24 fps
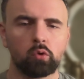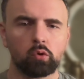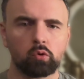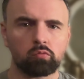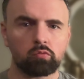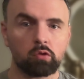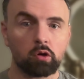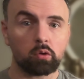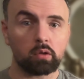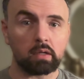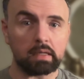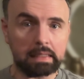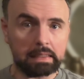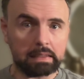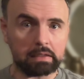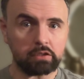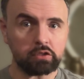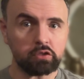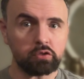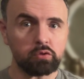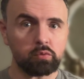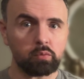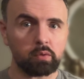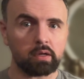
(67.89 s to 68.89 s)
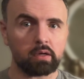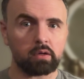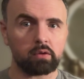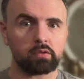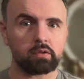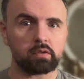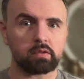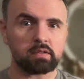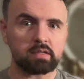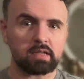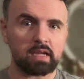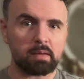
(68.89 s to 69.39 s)
or roll a little too well,
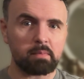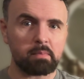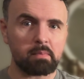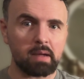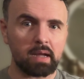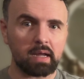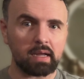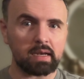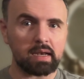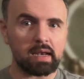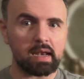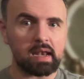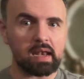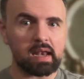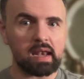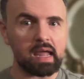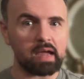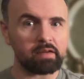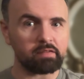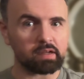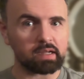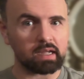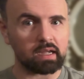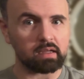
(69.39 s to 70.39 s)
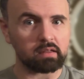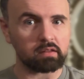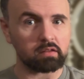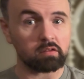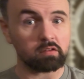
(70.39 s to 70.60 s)
the DM may navigate